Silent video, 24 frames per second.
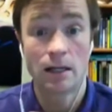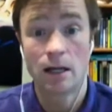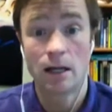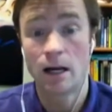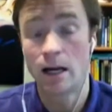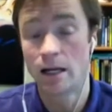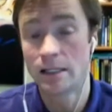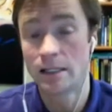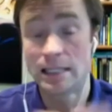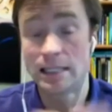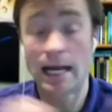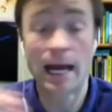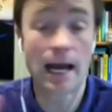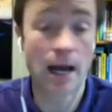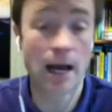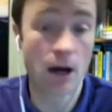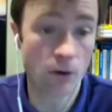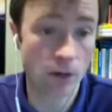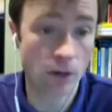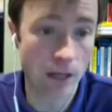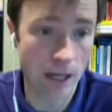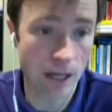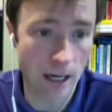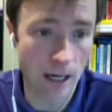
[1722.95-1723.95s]

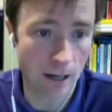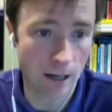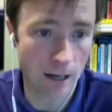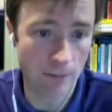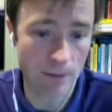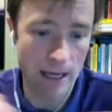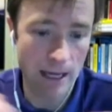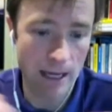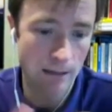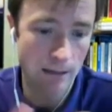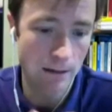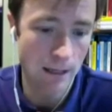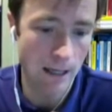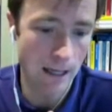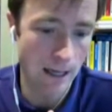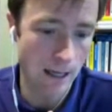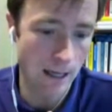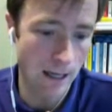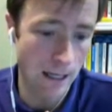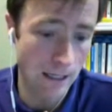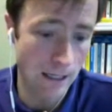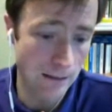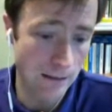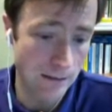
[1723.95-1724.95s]
down.
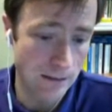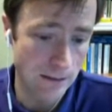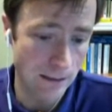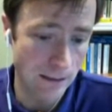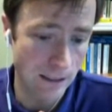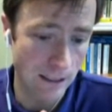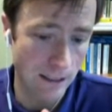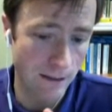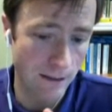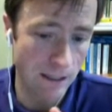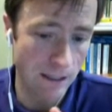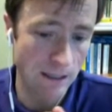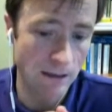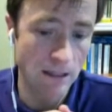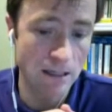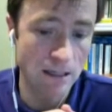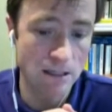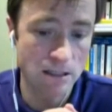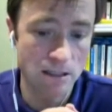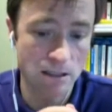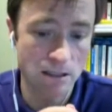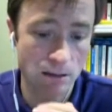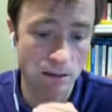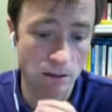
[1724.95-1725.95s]
In
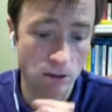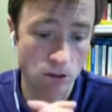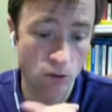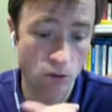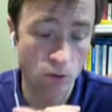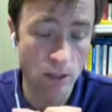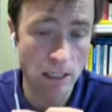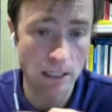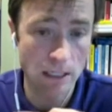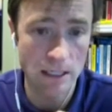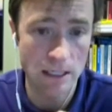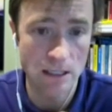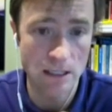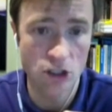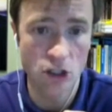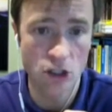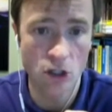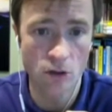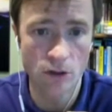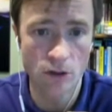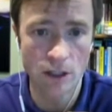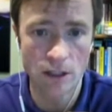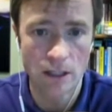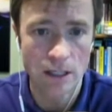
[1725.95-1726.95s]
this tweet, it
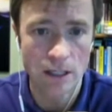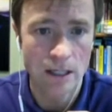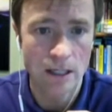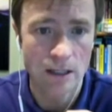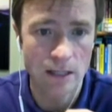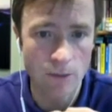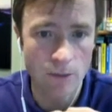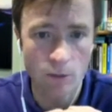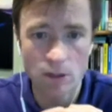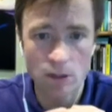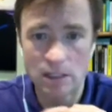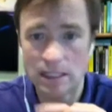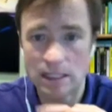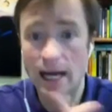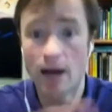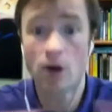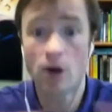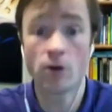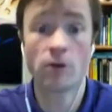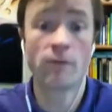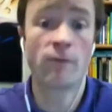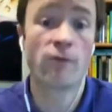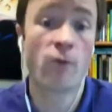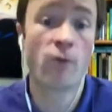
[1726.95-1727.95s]
showed that they were
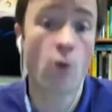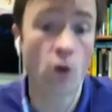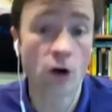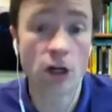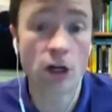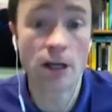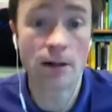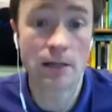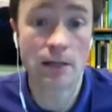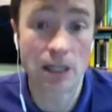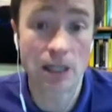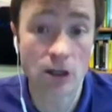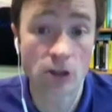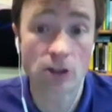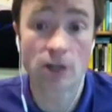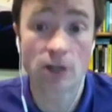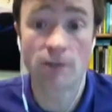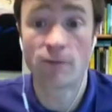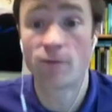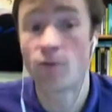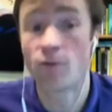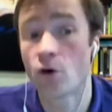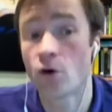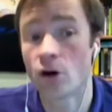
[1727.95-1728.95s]
down nearly
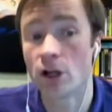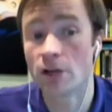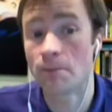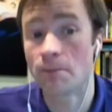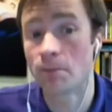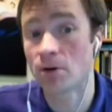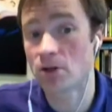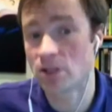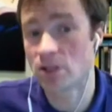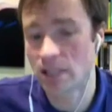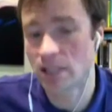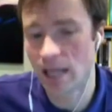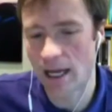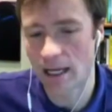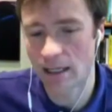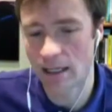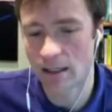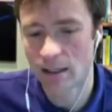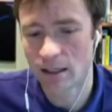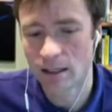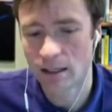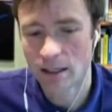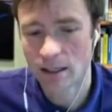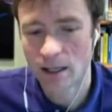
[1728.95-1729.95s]
40%.
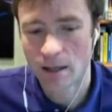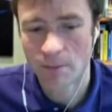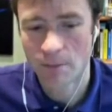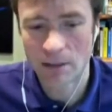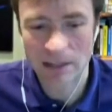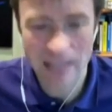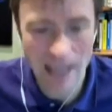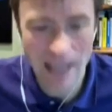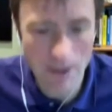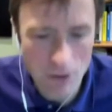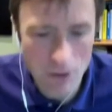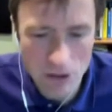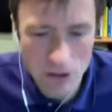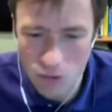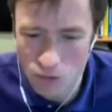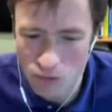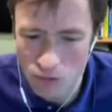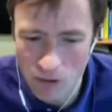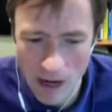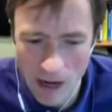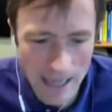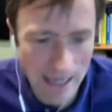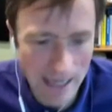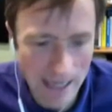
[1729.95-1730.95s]
But that was
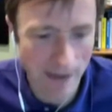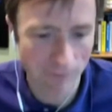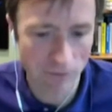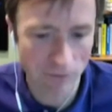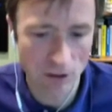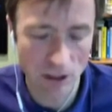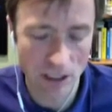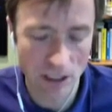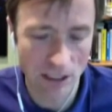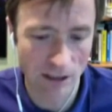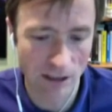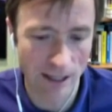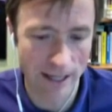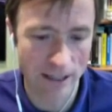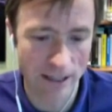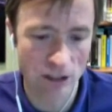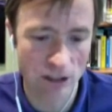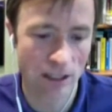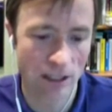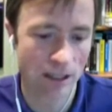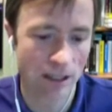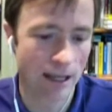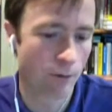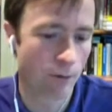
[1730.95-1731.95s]
right after the election.
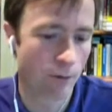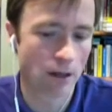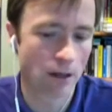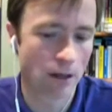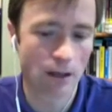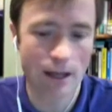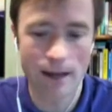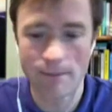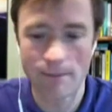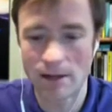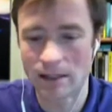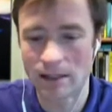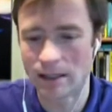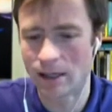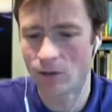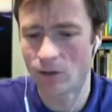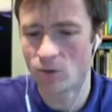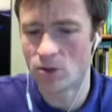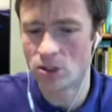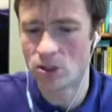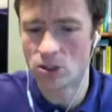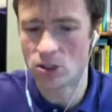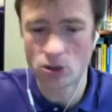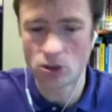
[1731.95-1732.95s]
And they were claiming that it
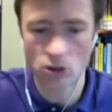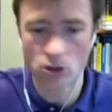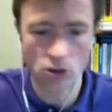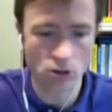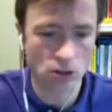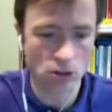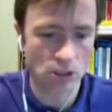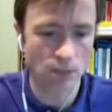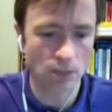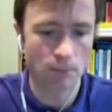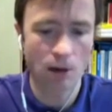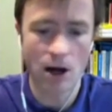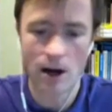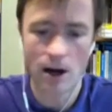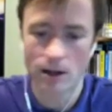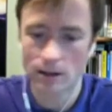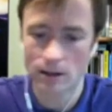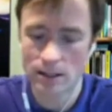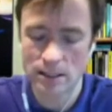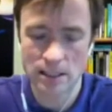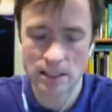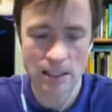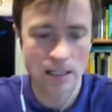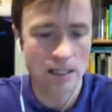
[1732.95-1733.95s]
was due to
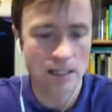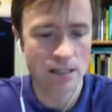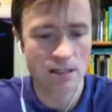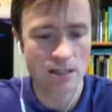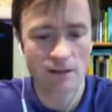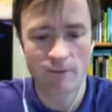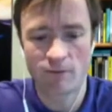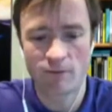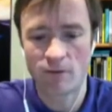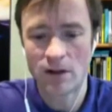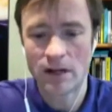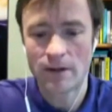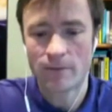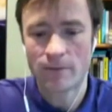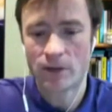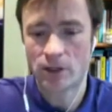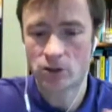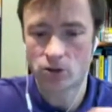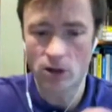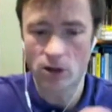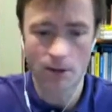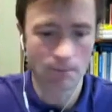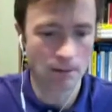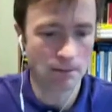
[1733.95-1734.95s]
policies of the
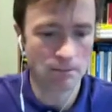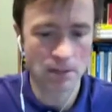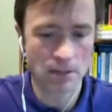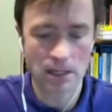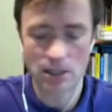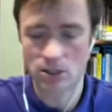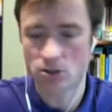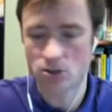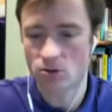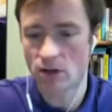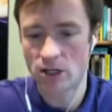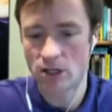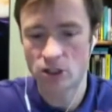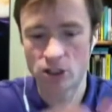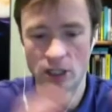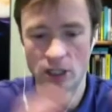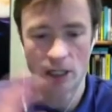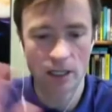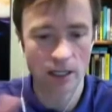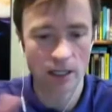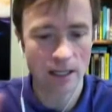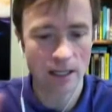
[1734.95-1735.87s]
Trump administration.